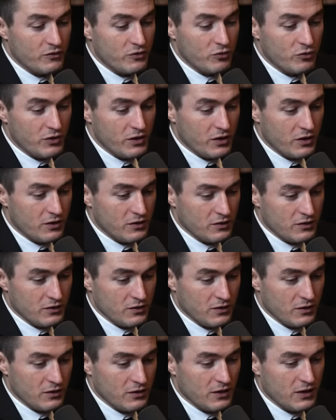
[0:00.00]
few
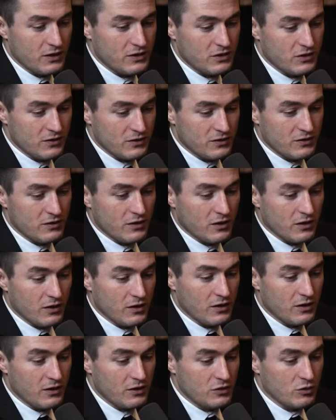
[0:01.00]
years, that just
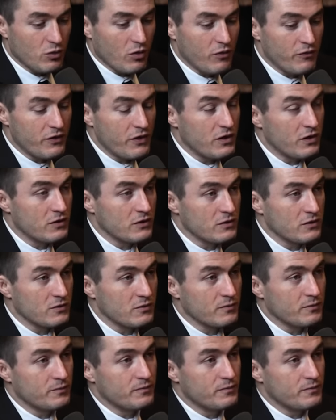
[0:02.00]
12 years?